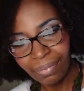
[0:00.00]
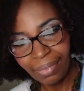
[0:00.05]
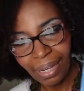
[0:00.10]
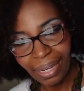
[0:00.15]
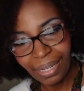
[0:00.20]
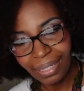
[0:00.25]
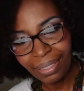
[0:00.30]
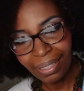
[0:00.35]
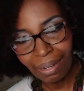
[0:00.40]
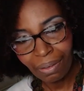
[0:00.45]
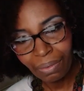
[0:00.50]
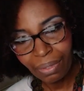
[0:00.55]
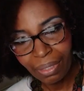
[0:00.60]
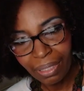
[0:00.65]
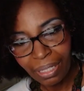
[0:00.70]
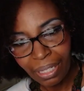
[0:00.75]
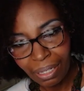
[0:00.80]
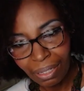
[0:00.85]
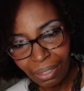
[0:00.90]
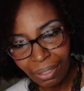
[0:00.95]
as I
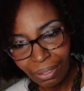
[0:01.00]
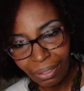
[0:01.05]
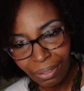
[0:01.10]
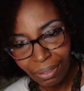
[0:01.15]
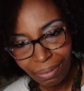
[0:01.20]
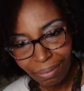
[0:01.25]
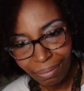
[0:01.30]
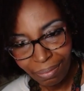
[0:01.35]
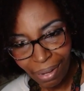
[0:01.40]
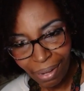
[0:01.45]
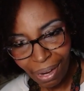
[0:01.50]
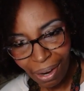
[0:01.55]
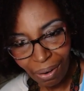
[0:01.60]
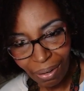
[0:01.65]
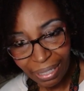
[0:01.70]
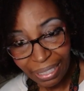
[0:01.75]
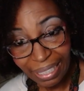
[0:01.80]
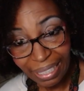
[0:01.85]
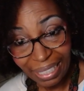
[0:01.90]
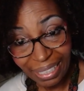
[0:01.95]
always tell you, I
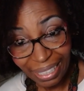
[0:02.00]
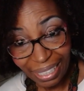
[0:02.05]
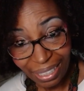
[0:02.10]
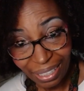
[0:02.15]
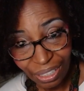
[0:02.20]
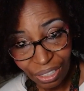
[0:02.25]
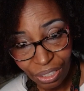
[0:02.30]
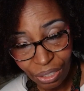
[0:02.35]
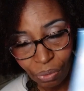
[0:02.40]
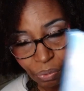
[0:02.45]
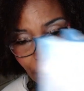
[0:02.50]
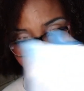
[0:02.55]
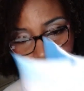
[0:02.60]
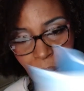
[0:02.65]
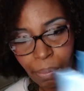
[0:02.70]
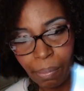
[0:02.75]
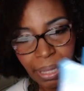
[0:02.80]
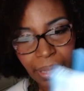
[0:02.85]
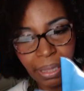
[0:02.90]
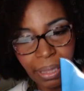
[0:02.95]
always suggest you,
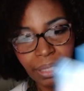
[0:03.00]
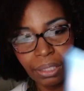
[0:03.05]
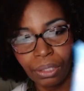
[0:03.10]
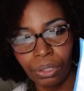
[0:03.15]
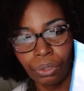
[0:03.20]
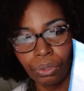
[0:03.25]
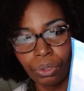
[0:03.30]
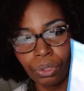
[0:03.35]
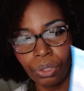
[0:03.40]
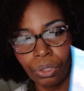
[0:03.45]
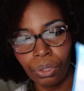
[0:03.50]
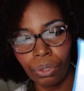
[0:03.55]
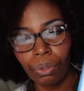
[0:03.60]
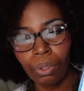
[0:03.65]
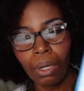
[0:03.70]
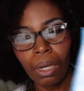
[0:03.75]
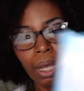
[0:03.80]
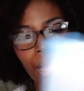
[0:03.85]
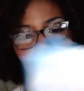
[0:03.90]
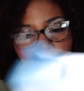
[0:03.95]
recommend that you do,
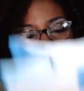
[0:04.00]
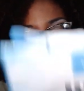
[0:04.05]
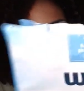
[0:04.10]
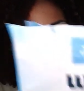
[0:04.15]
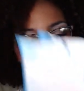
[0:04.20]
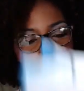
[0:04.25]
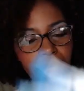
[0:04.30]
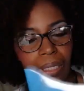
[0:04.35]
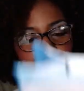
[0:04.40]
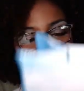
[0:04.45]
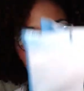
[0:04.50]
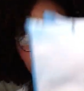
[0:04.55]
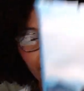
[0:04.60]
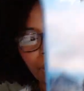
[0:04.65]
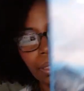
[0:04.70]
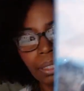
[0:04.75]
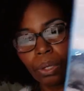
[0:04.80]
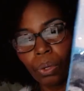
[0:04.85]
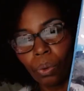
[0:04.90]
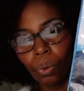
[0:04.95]

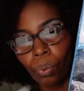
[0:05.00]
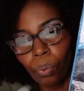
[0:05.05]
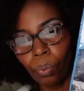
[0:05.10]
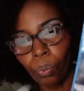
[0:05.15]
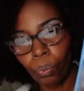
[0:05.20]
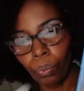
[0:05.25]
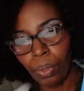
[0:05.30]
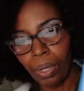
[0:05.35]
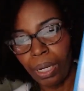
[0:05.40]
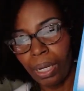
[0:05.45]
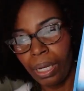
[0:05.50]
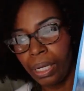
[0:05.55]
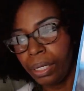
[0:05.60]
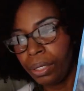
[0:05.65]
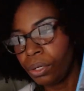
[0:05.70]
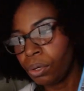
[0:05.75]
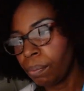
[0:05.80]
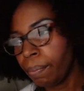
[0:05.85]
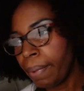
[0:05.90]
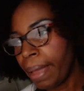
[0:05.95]
please read
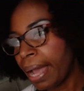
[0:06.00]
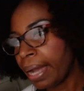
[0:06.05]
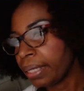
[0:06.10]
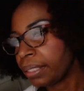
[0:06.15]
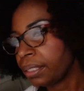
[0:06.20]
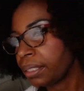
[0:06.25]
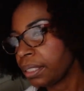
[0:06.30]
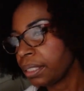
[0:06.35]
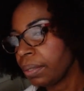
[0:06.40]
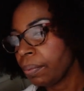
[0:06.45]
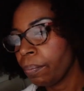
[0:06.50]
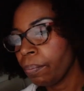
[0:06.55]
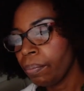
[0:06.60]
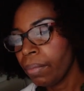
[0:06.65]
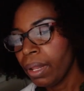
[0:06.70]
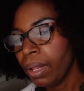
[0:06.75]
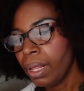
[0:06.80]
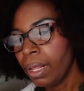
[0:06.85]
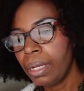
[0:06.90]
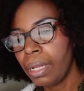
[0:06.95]
your packaging.
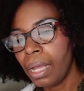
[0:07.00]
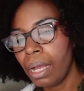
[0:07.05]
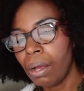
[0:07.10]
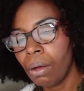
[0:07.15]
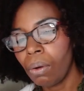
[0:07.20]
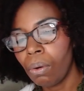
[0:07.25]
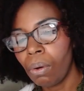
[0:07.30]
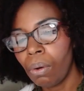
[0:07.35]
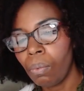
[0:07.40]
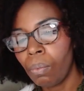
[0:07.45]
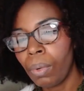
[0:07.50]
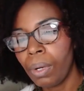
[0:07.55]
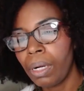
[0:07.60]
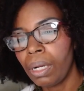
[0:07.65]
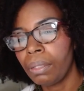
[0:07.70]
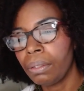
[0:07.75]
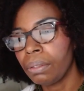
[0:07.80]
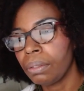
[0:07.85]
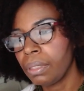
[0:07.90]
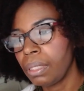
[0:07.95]
Now, one
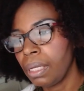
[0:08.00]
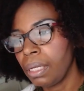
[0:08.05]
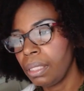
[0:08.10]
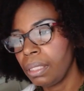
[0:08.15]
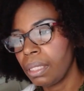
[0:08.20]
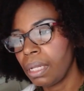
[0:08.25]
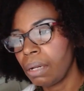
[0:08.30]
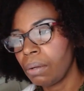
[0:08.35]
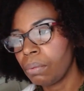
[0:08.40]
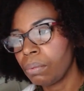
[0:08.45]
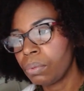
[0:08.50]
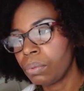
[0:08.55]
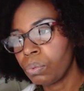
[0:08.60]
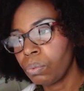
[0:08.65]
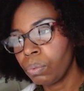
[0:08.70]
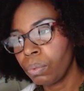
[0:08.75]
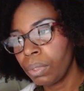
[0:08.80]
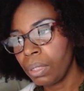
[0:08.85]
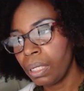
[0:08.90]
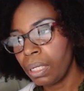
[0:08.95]
other thing that I was
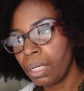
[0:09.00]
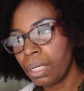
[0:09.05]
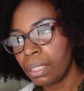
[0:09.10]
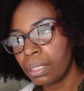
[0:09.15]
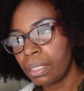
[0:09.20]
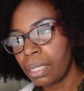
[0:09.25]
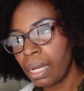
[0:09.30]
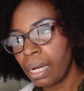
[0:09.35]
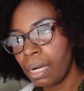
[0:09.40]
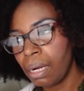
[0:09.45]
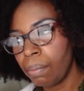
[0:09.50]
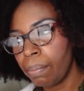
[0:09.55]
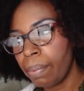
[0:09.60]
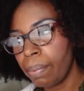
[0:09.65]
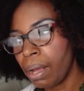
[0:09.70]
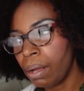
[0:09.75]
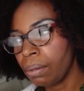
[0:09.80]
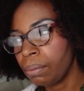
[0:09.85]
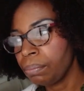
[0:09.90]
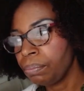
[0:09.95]
really excited
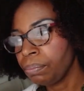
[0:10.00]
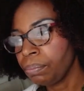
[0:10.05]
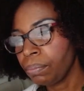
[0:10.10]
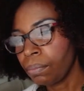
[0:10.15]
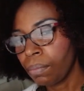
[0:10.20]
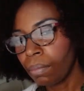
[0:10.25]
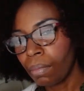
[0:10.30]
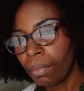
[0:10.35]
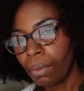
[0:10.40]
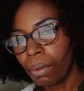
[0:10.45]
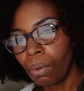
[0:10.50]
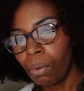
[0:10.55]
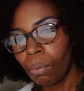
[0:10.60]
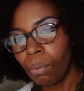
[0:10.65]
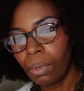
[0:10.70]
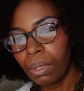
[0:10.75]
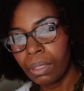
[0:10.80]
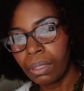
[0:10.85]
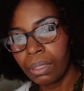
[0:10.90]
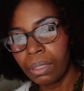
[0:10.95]
about
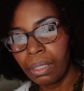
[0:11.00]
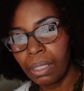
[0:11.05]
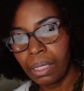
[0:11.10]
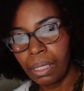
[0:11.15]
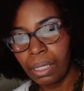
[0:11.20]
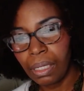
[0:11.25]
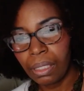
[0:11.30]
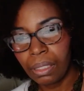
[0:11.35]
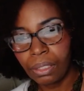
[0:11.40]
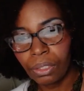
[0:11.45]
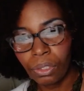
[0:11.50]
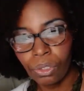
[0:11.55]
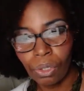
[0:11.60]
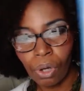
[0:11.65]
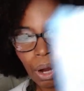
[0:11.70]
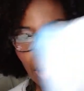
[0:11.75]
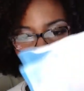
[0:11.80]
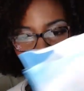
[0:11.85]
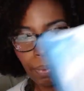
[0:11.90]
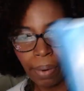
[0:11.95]
was the
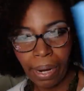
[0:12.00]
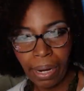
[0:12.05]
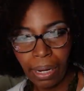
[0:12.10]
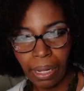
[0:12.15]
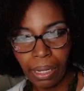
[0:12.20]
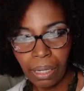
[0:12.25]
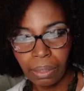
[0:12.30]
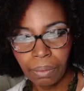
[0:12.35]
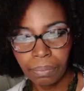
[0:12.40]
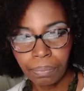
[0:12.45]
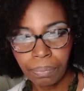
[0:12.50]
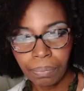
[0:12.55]
star rating